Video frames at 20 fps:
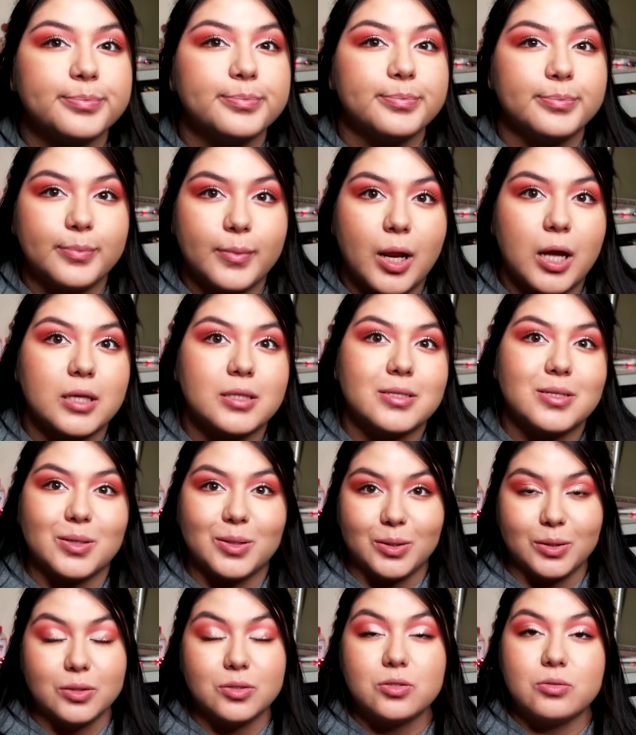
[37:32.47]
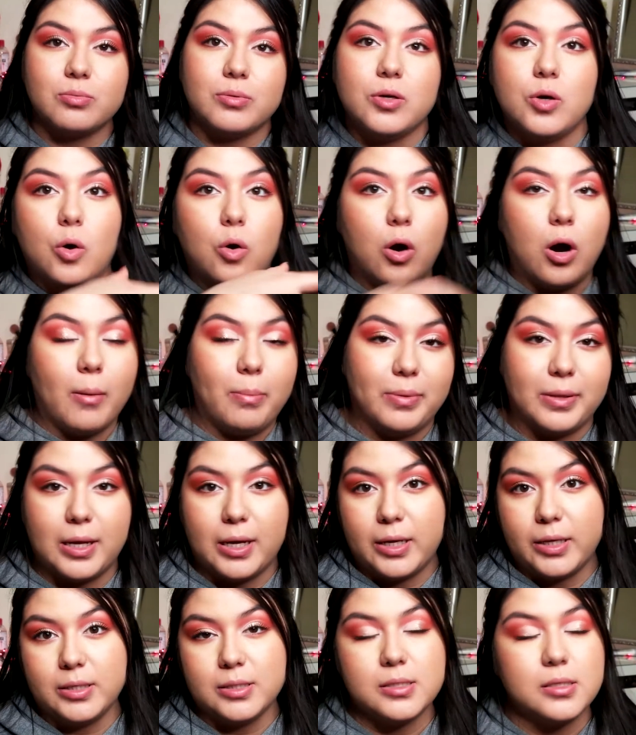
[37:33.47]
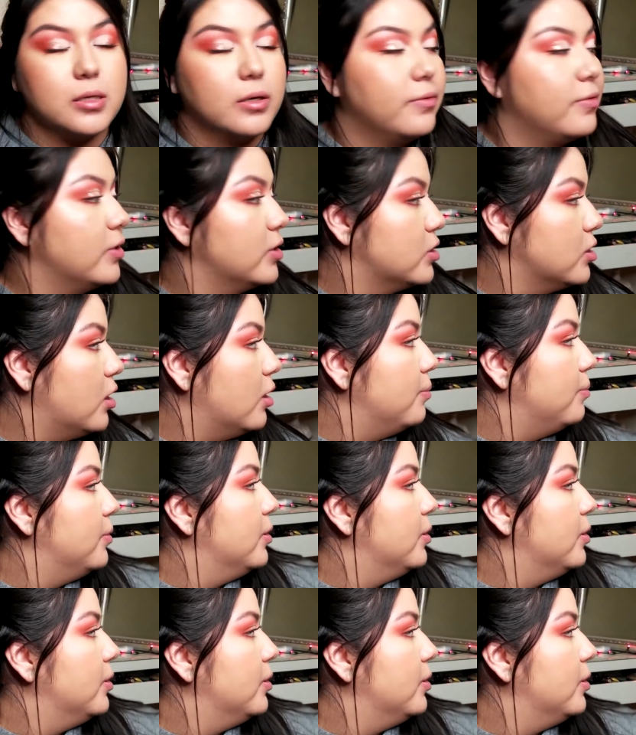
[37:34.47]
not so good to be applying stuff on top.